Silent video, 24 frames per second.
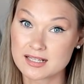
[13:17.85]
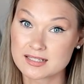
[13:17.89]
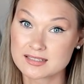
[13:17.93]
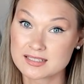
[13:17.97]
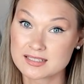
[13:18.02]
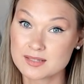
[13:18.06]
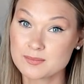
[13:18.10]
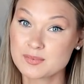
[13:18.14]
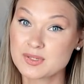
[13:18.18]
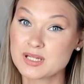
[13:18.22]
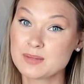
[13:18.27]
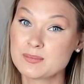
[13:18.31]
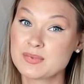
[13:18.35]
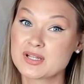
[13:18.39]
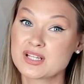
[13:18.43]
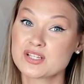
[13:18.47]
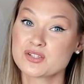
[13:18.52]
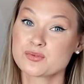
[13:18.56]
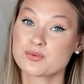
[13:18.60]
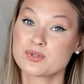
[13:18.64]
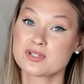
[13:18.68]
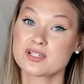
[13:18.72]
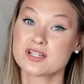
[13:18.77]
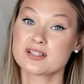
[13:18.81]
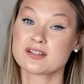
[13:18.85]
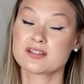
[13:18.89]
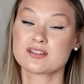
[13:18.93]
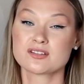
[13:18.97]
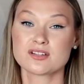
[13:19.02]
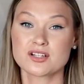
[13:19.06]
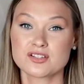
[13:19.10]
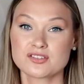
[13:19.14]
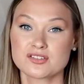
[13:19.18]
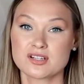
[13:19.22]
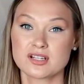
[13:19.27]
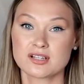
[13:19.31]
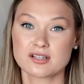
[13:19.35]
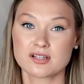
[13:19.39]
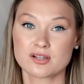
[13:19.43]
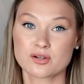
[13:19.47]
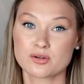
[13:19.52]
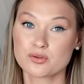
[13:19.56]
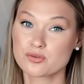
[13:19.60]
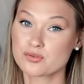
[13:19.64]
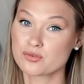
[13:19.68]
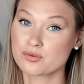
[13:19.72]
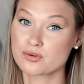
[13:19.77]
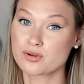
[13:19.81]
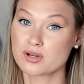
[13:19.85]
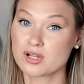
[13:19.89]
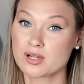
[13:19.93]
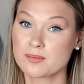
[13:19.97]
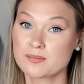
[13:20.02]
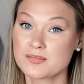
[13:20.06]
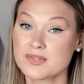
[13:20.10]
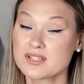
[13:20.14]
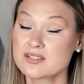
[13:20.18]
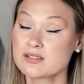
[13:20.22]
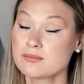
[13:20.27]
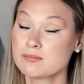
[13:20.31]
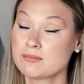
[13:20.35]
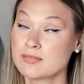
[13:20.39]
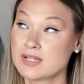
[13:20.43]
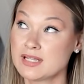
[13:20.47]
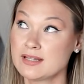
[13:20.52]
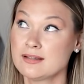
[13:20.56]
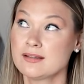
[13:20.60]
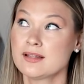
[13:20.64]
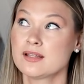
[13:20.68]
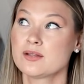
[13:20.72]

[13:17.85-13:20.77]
Simply because we're not touching the control column doesn't mean